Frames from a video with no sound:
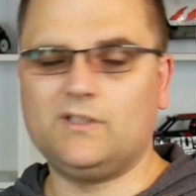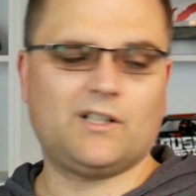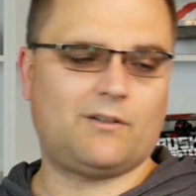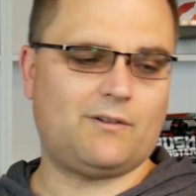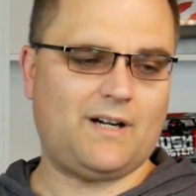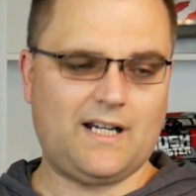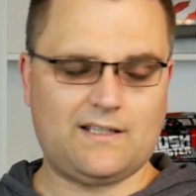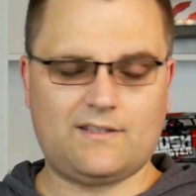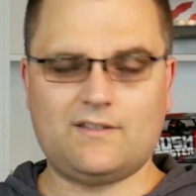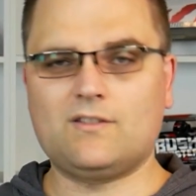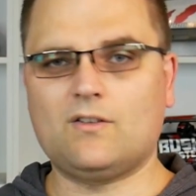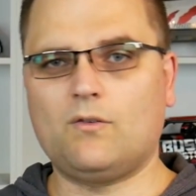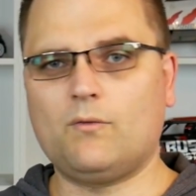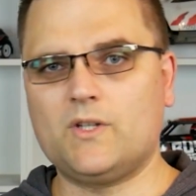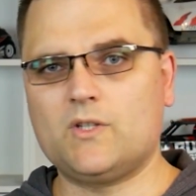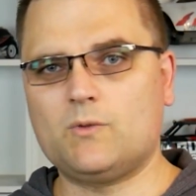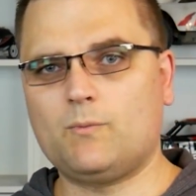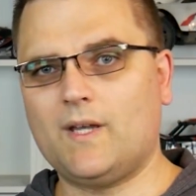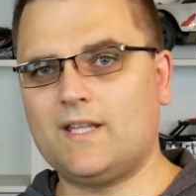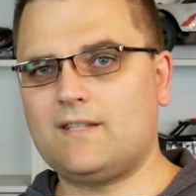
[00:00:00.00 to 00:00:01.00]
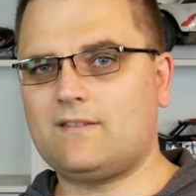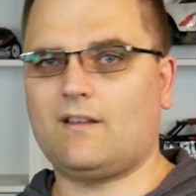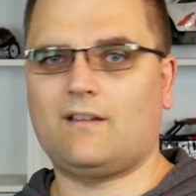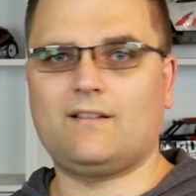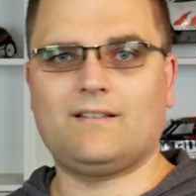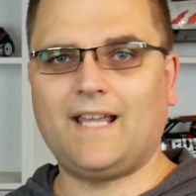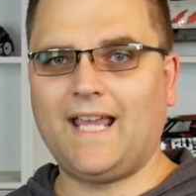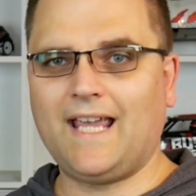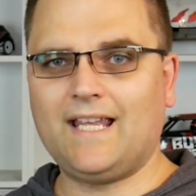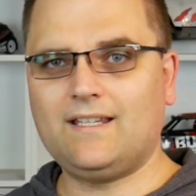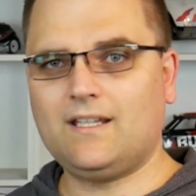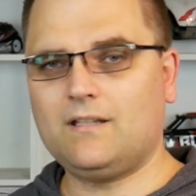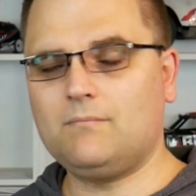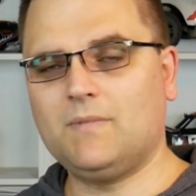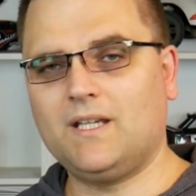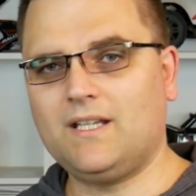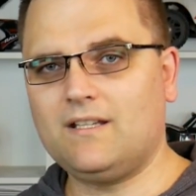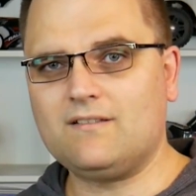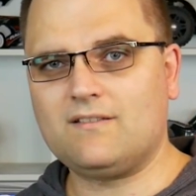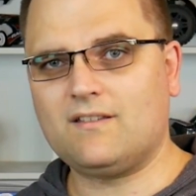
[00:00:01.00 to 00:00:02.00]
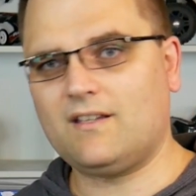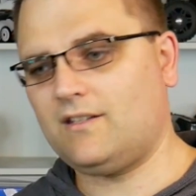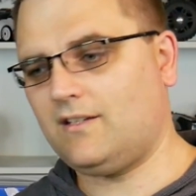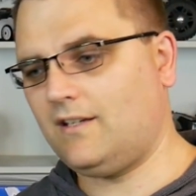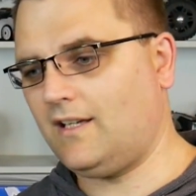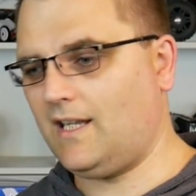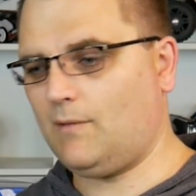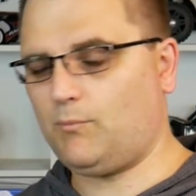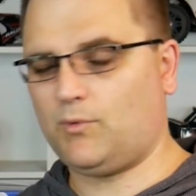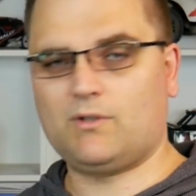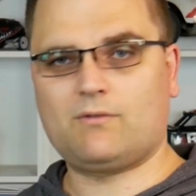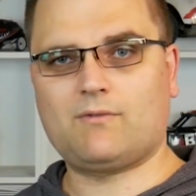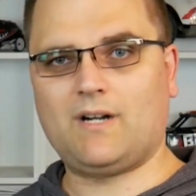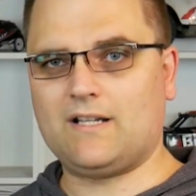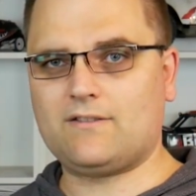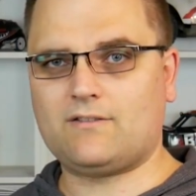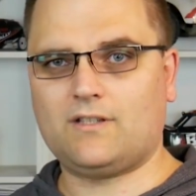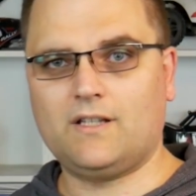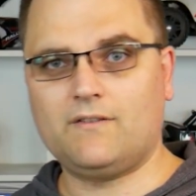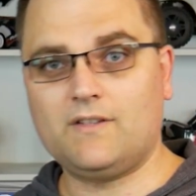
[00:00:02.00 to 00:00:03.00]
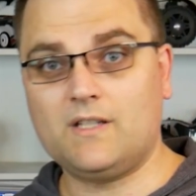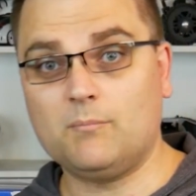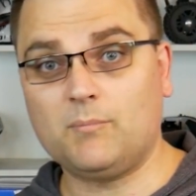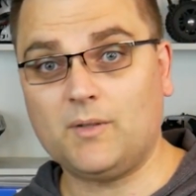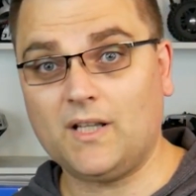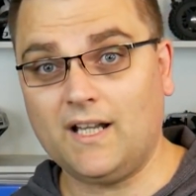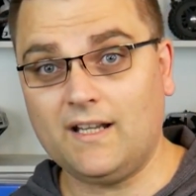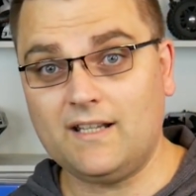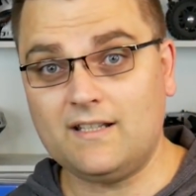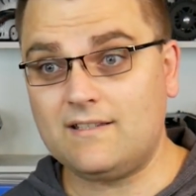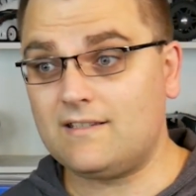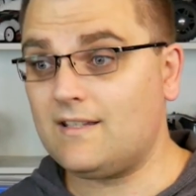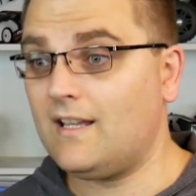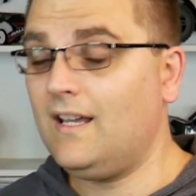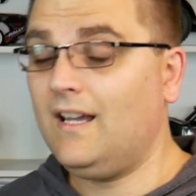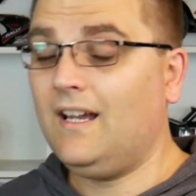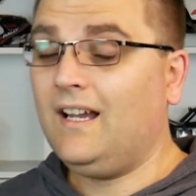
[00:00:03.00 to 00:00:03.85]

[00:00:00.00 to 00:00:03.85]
The grass is always wet, so landing means that you end up with grass all over your planes.